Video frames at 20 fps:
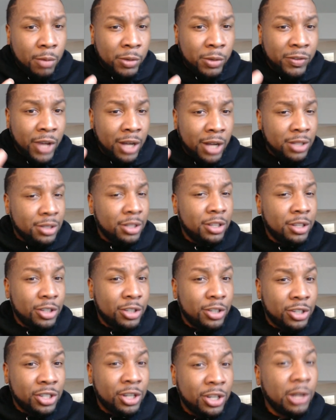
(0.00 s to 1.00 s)
We've kind of seen the
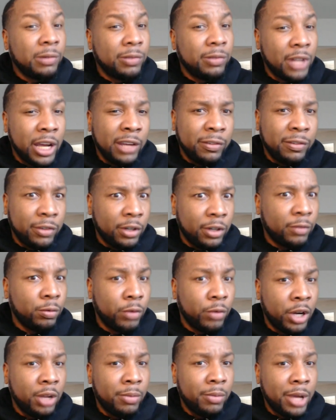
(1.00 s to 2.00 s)
shelf life of
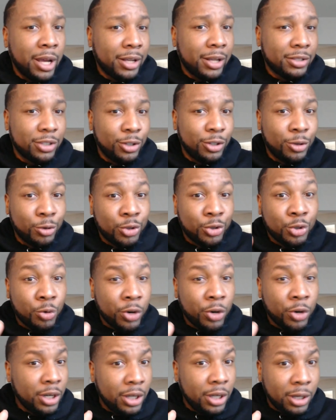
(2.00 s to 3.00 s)
running backs, you know,
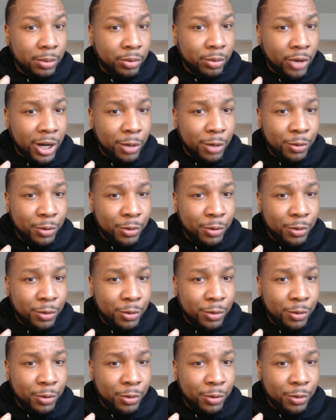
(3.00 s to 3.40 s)
shorten up, right?